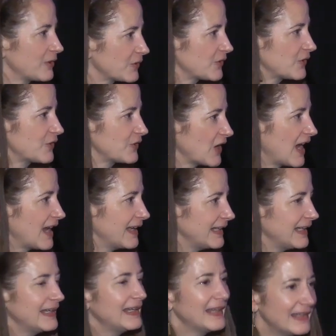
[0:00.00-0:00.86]

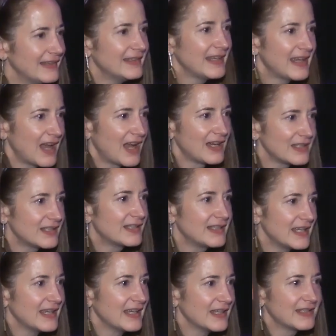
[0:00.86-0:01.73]
society in the
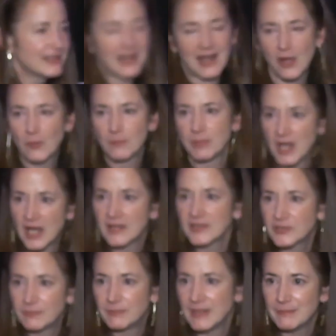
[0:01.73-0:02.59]
IC to help
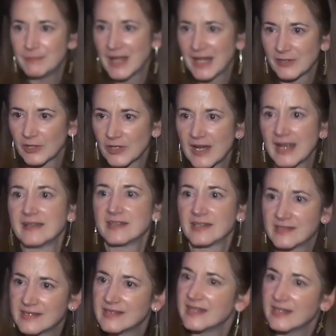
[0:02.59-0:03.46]
us be better and to
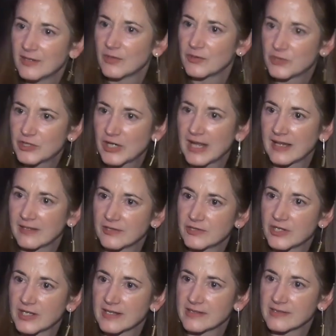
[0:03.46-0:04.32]
see those
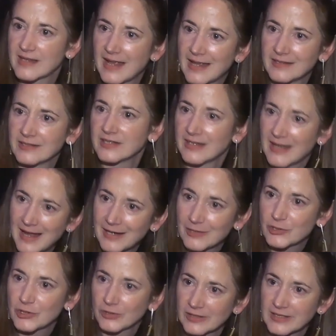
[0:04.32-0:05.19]
challenges and to
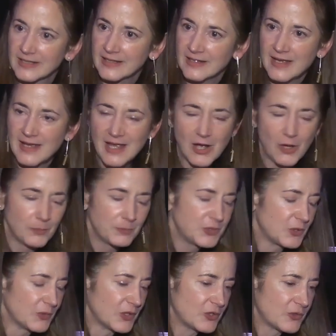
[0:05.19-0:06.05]
actually help
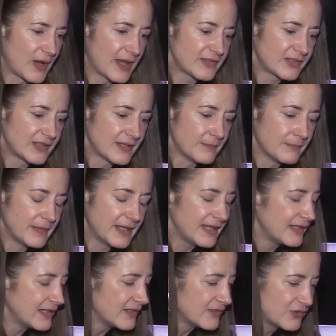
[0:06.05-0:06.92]
to address them. It
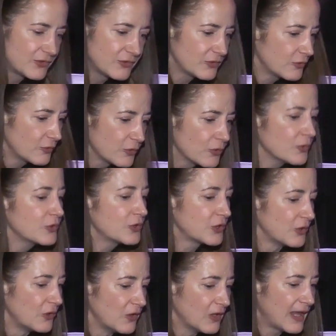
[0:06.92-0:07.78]
is
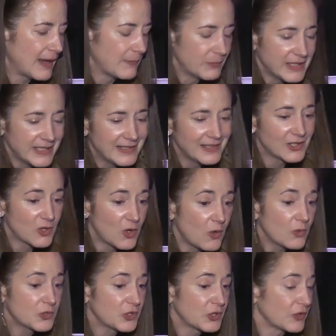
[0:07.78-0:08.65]
crucial, and we need a
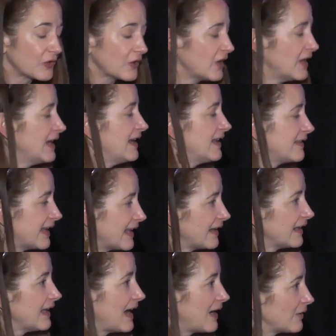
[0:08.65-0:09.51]
culture that
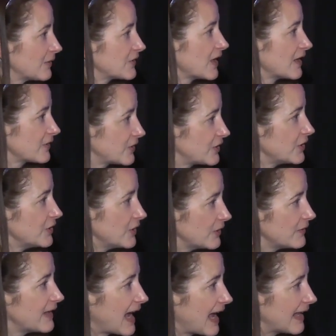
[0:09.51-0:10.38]
allows us to
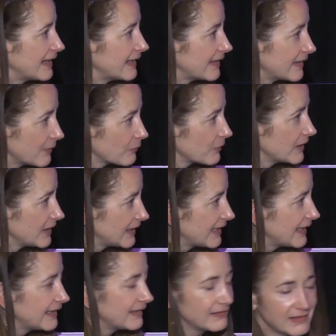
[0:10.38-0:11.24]
do that and that
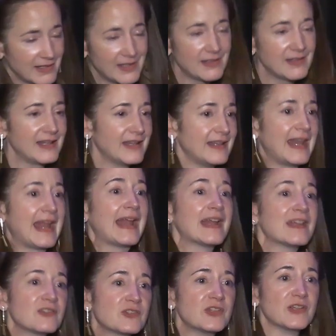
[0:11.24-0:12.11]
really
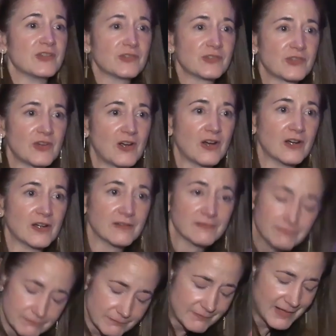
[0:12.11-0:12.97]
enhances our
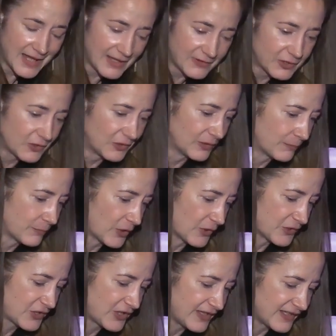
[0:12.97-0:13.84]
ethical
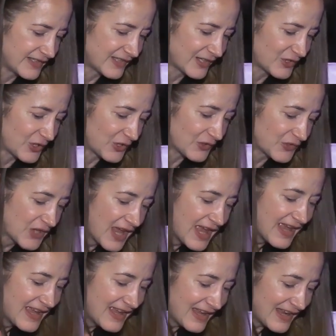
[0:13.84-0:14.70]
approach to these issues.
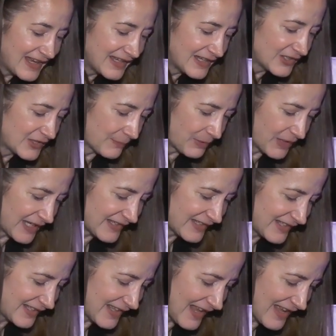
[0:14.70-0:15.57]
It is a
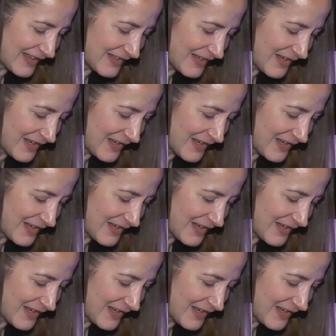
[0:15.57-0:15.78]
place that